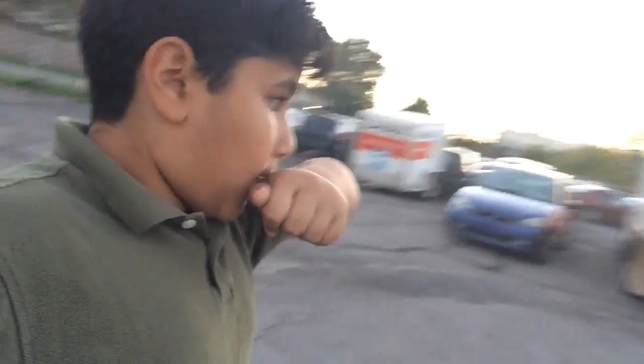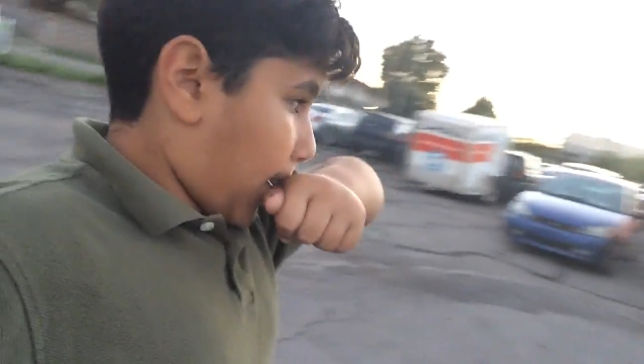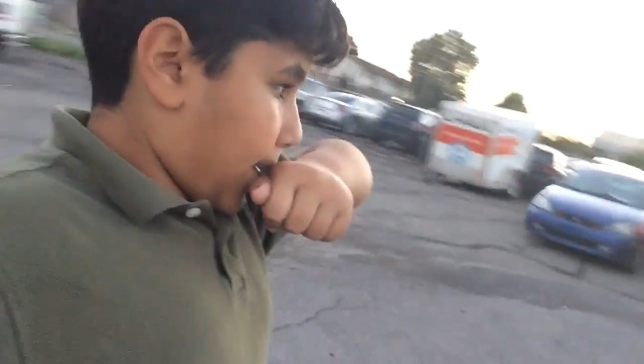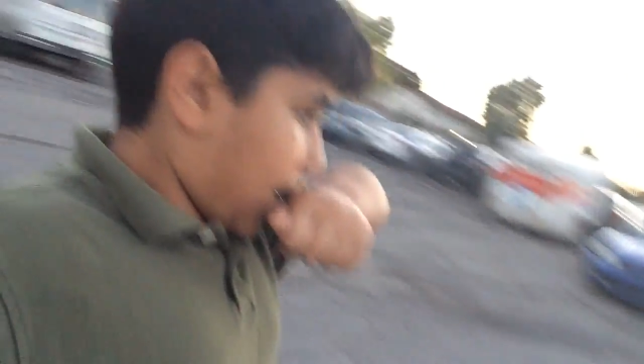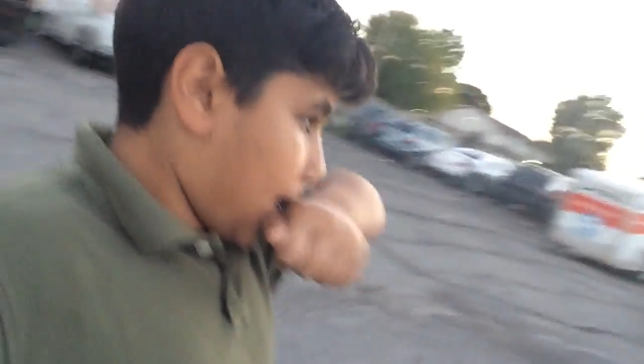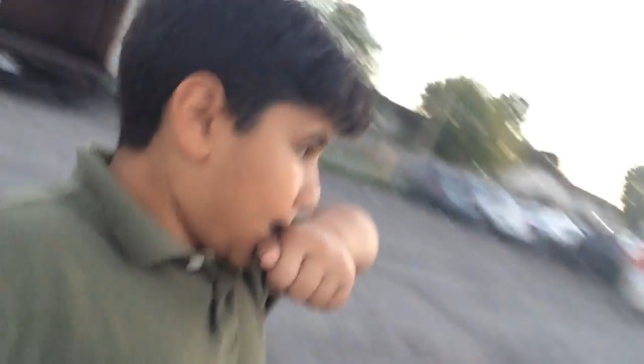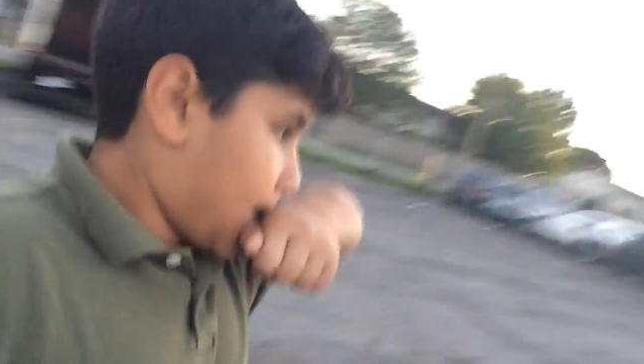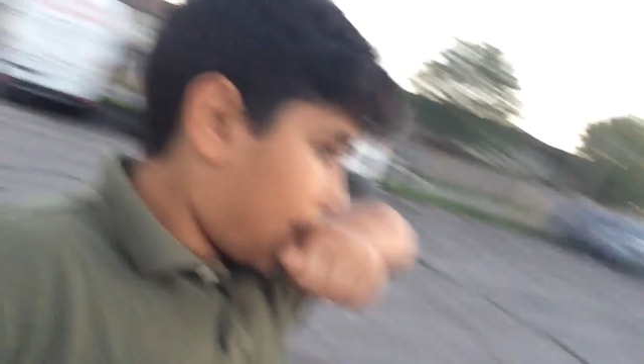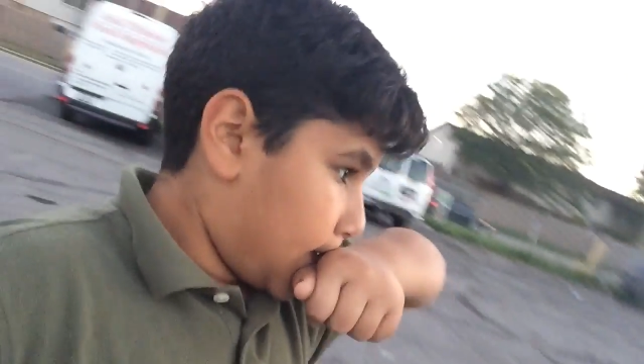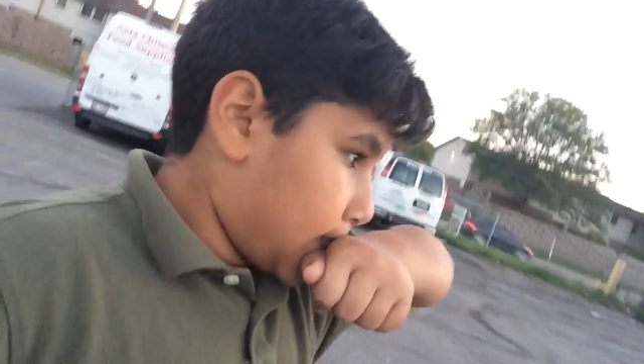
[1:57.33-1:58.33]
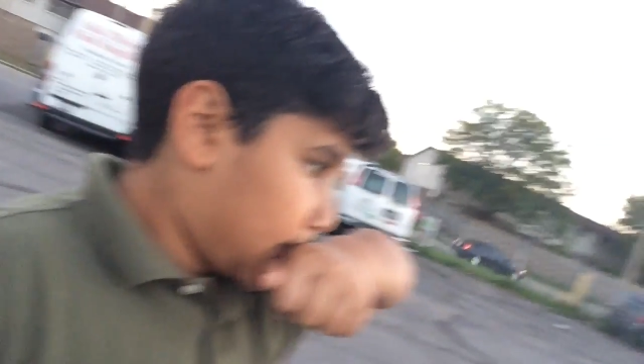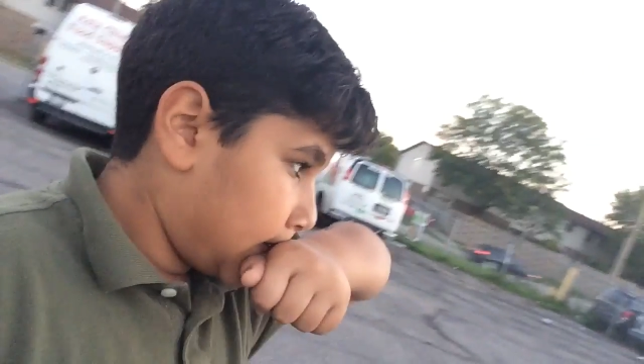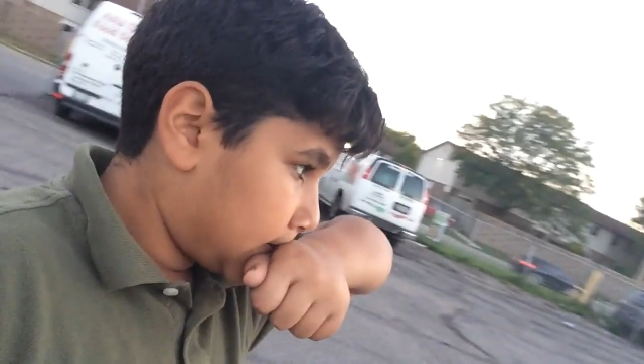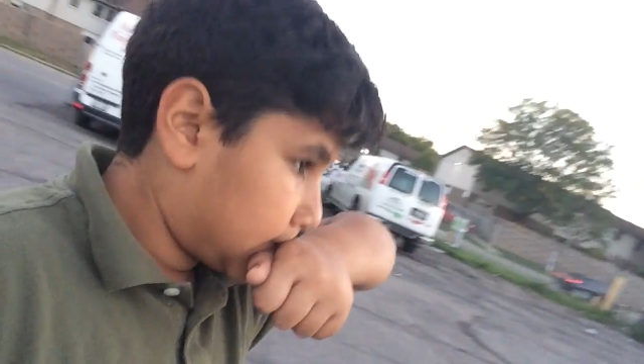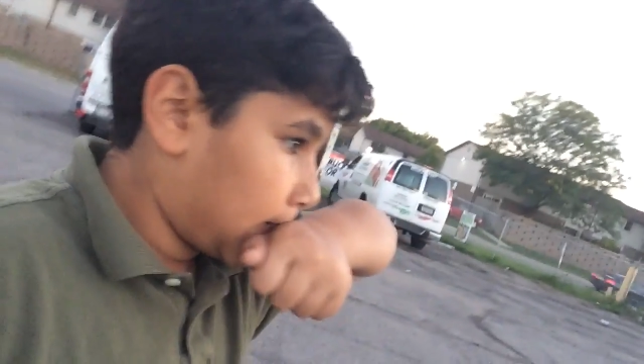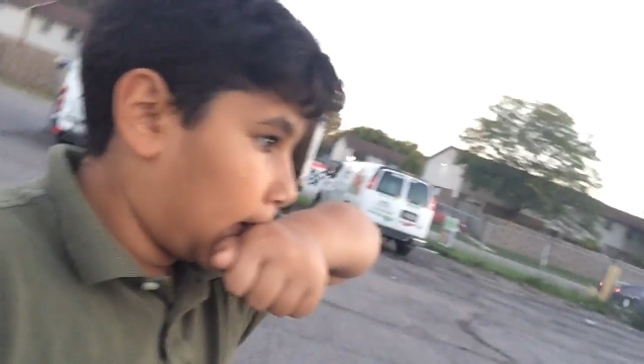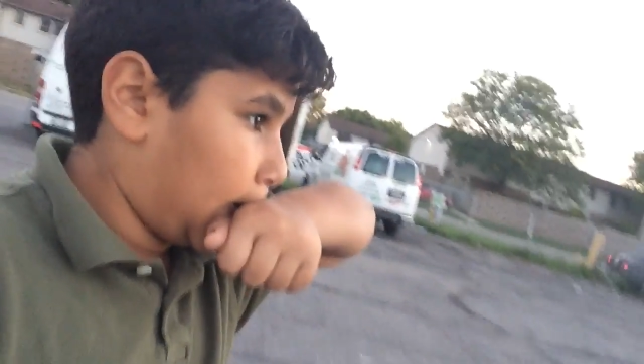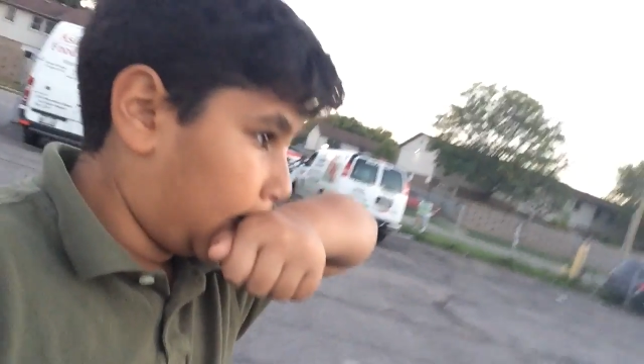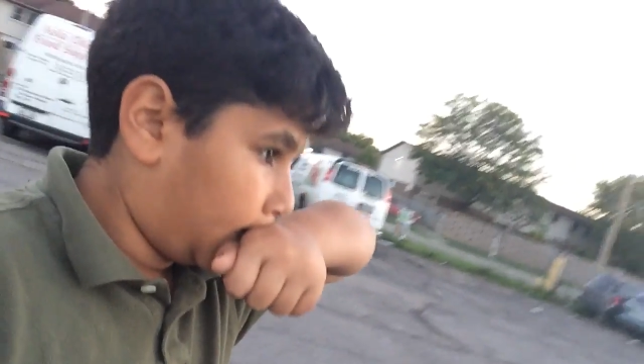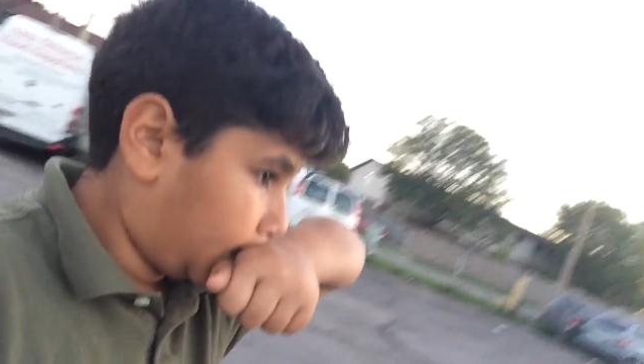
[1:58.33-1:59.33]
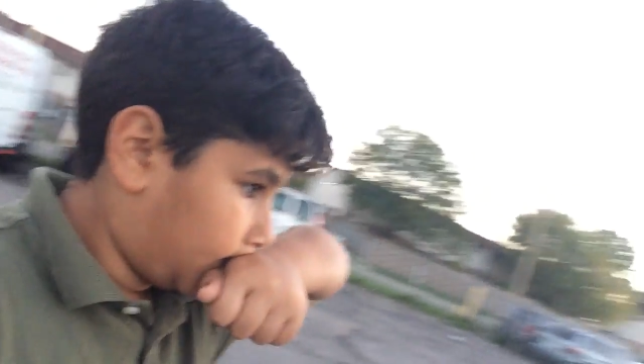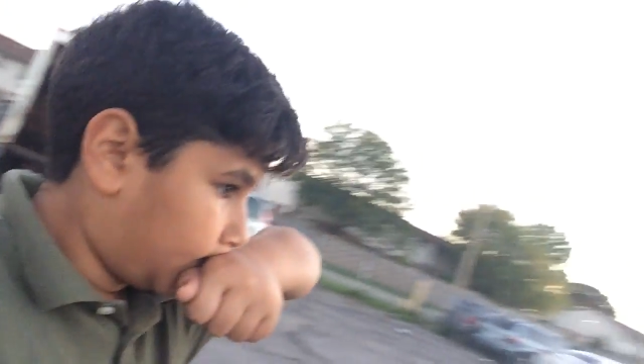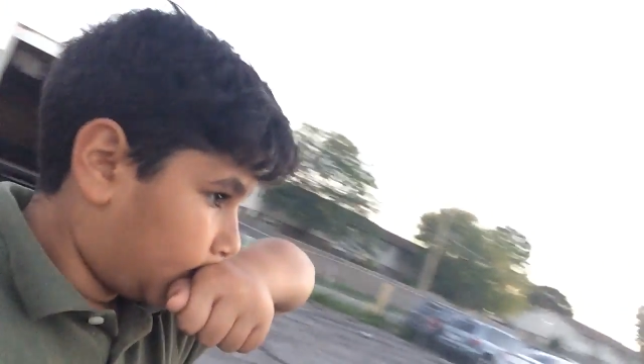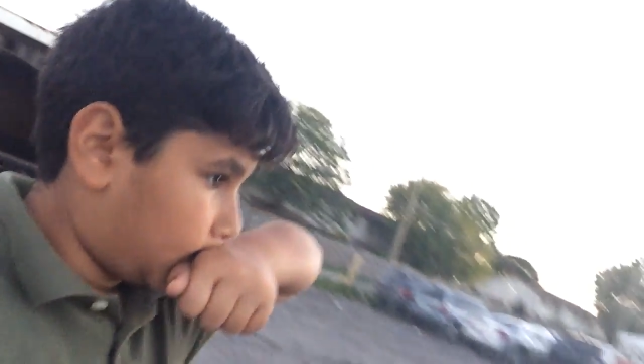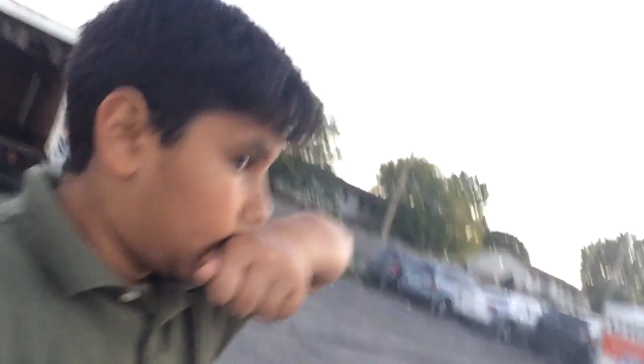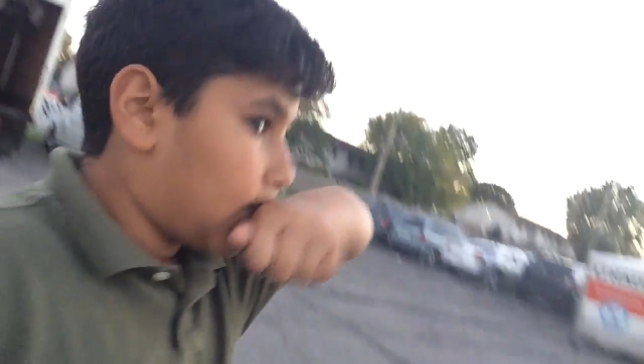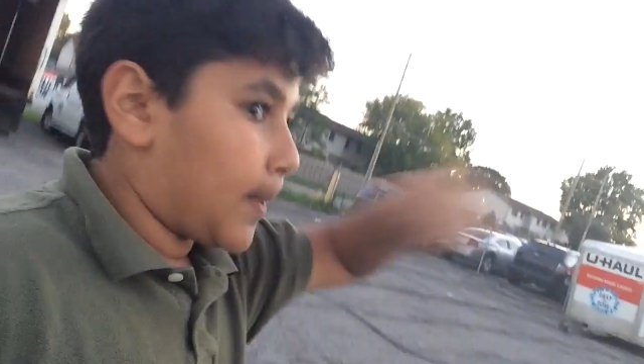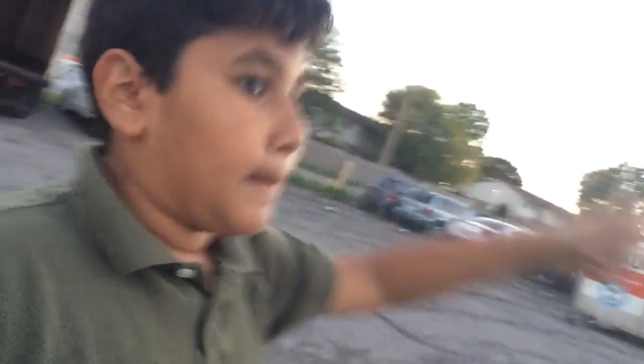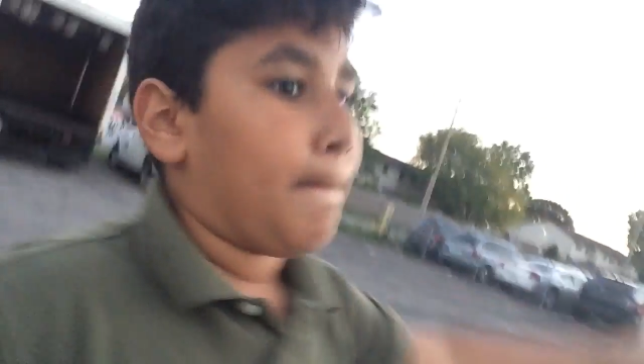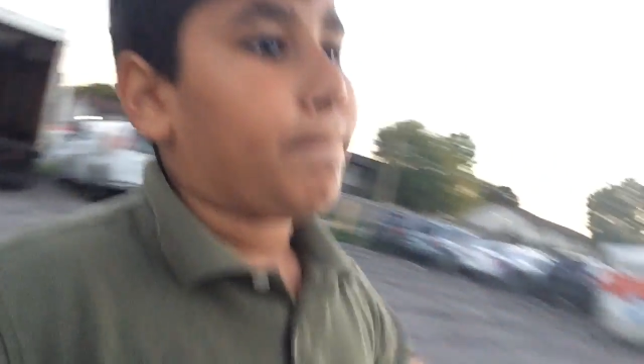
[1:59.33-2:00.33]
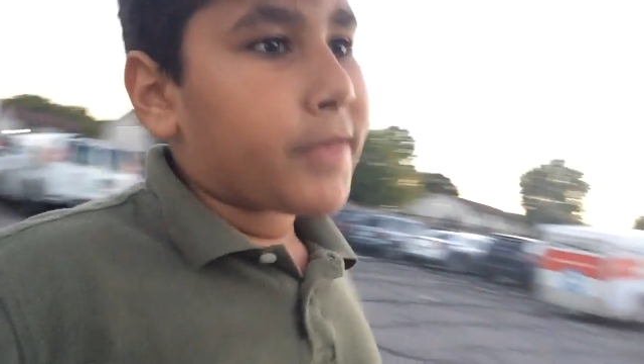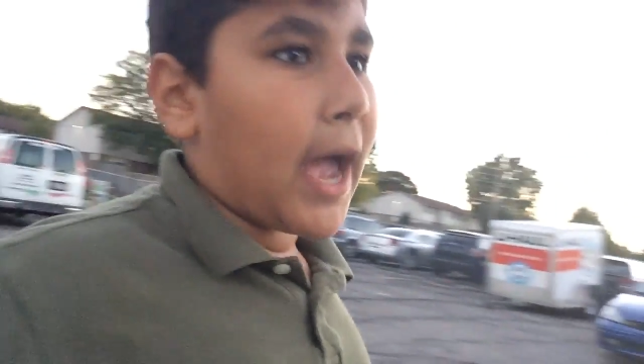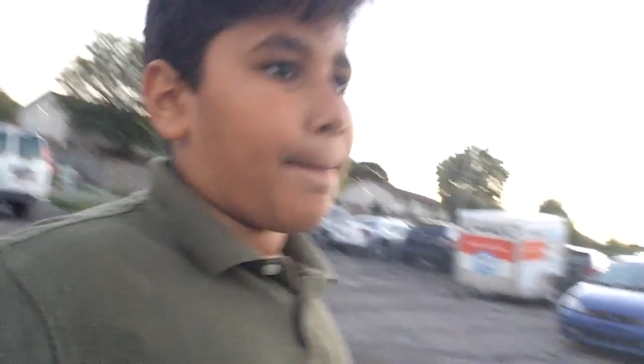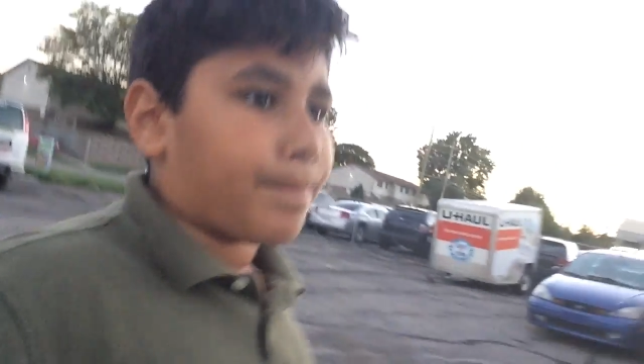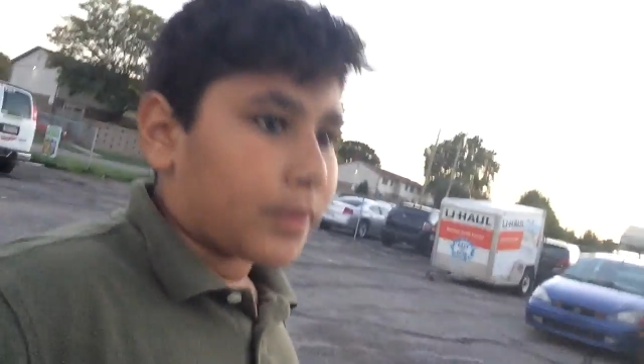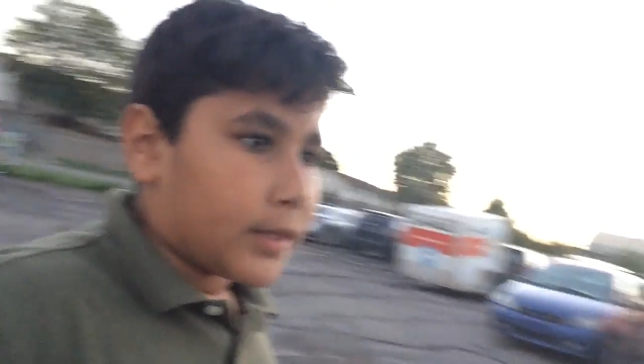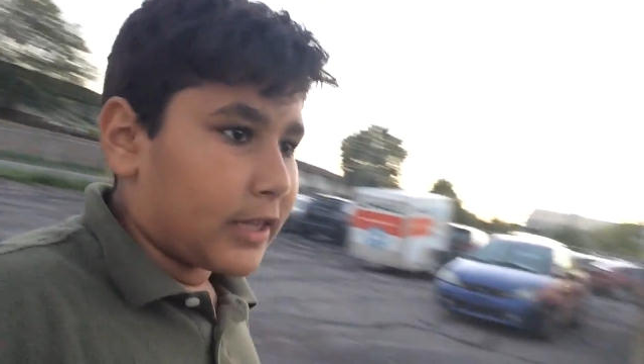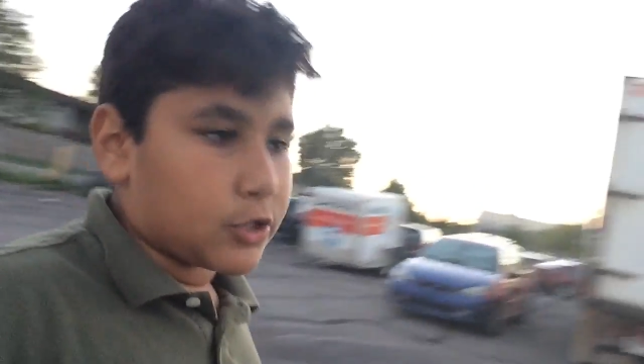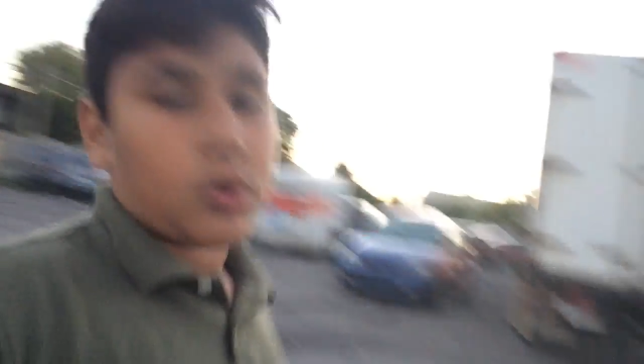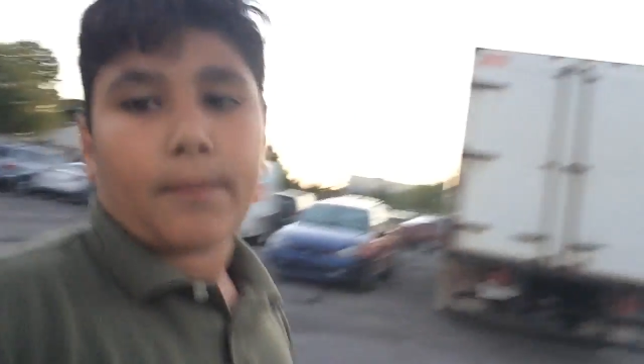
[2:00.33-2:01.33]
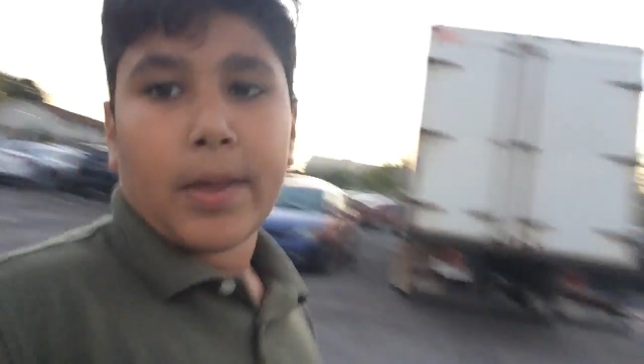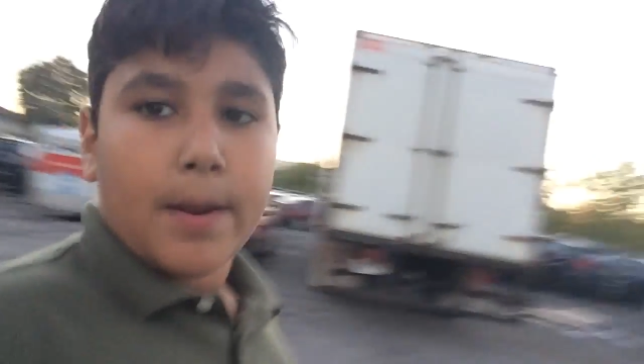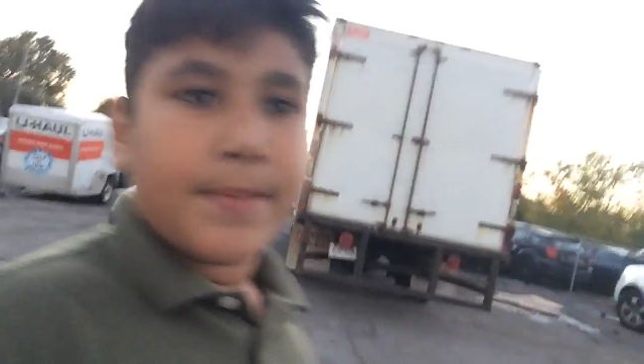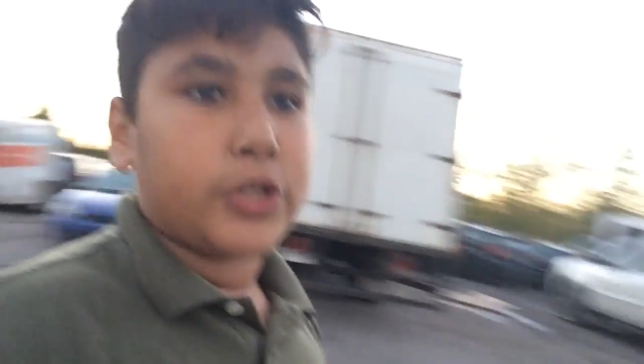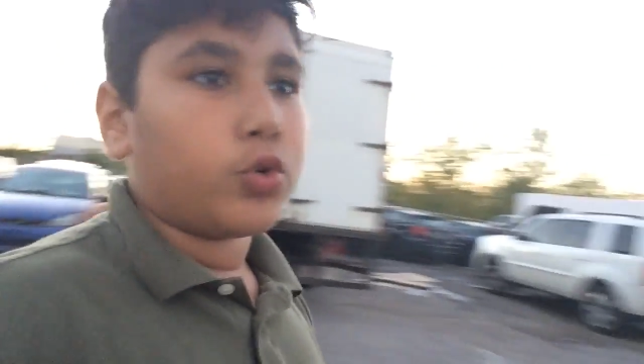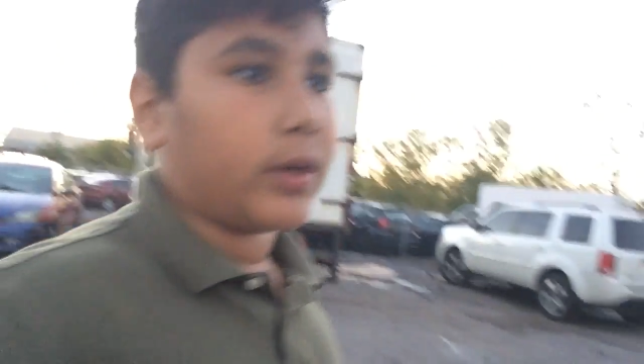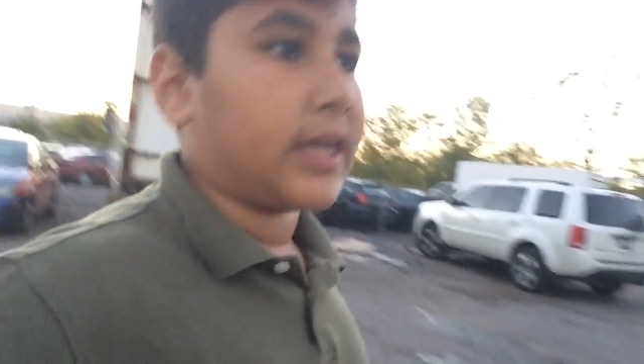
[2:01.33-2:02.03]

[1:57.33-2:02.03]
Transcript: Right? So, yeah. That's what I'm going to be doing.